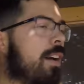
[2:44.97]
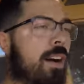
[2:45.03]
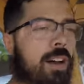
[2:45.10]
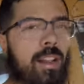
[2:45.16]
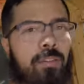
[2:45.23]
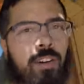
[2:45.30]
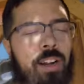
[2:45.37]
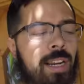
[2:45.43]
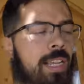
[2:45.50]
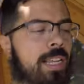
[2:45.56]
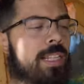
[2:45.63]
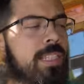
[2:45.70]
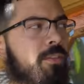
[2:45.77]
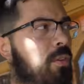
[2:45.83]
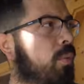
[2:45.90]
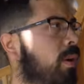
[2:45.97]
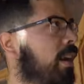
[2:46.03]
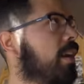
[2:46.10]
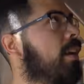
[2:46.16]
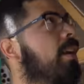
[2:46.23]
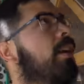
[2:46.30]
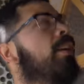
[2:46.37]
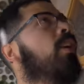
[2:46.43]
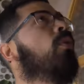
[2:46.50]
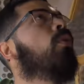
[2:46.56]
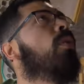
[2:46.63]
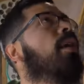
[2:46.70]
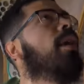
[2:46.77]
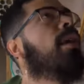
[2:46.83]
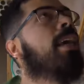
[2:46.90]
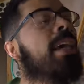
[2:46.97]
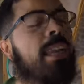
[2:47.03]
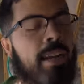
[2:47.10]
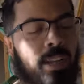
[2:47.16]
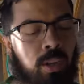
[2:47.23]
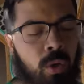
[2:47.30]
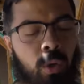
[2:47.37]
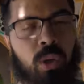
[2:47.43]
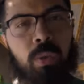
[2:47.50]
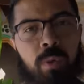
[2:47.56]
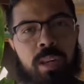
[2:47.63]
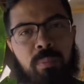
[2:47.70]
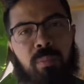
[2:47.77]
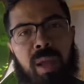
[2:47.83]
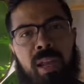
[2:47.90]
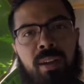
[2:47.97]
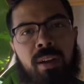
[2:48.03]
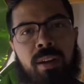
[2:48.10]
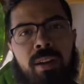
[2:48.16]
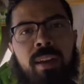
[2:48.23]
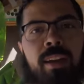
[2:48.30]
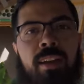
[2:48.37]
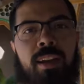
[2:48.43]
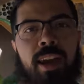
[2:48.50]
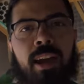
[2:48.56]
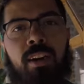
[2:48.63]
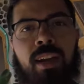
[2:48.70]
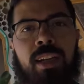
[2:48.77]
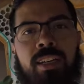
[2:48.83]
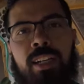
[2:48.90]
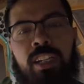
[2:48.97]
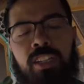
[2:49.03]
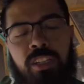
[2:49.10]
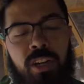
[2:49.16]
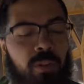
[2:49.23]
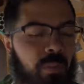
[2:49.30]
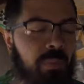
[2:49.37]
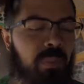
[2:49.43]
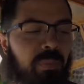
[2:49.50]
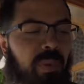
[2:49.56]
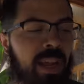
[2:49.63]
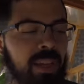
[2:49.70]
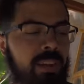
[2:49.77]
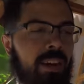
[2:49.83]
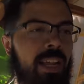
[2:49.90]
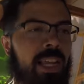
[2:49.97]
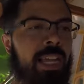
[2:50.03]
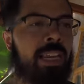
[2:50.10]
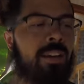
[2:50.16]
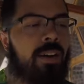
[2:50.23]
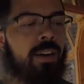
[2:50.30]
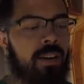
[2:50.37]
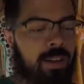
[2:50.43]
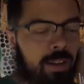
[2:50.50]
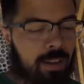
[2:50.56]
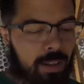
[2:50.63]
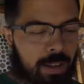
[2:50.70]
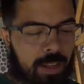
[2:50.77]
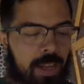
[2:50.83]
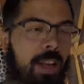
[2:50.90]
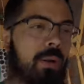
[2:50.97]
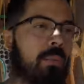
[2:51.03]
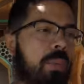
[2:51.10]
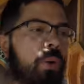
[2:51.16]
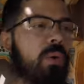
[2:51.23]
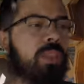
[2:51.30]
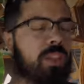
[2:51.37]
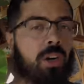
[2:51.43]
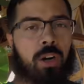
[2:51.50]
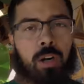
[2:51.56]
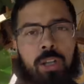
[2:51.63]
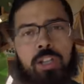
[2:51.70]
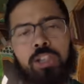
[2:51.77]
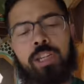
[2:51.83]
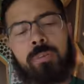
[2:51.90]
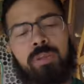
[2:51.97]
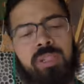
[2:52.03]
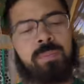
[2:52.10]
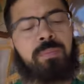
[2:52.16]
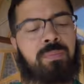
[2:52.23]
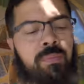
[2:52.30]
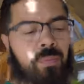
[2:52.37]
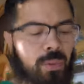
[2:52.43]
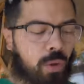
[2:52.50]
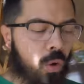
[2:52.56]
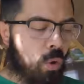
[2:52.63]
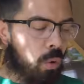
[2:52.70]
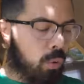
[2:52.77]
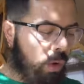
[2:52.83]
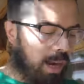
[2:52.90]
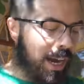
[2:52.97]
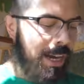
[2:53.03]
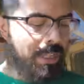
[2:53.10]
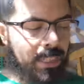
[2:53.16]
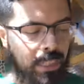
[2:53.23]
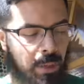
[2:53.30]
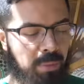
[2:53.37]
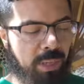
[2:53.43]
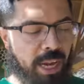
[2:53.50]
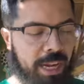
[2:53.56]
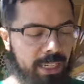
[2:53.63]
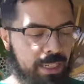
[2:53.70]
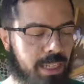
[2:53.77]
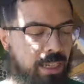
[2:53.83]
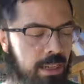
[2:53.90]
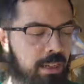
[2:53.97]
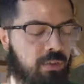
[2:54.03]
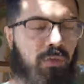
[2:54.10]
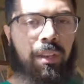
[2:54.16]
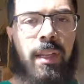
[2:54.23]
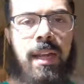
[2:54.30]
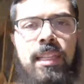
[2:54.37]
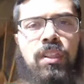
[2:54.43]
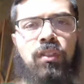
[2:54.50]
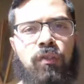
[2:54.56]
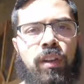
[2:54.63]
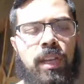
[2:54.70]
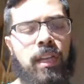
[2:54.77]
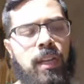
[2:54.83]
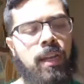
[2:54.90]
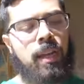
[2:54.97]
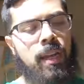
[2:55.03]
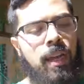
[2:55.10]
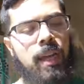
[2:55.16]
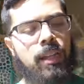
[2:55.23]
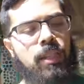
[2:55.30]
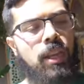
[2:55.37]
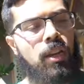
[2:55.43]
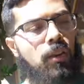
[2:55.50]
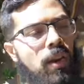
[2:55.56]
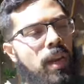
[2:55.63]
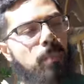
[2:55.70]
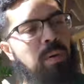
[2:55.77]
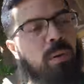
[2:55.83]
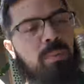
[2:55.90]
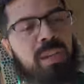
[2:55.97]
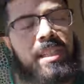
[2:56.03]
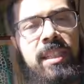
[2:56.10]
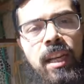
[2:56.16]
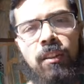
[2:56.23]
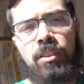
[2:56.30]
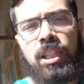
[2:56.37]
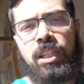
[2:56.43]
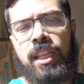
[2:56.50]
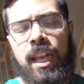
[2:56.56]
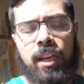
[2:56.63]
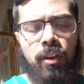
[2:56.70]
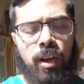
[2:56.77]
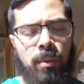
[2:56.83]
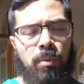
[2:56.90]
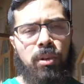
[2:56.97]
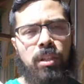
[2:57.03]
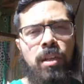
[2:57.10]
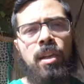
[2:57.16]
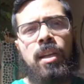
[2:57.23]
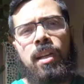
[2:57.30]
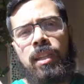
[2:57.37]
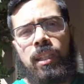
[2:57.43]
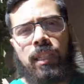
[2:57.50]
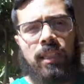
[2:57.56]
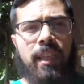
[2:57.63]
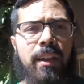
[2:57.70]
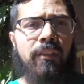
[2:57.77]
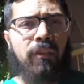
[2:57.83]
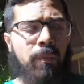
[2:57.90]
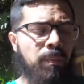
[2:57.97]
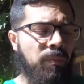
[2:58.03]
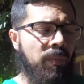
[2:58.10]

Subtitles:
All of our needs, if we want, you know, heating and cooling, we depend on air conditioner, we depend on a heater. But with the Earthships, the whole concept, the idea, the philosophy, is that you're able to be self-sustained, you're able to live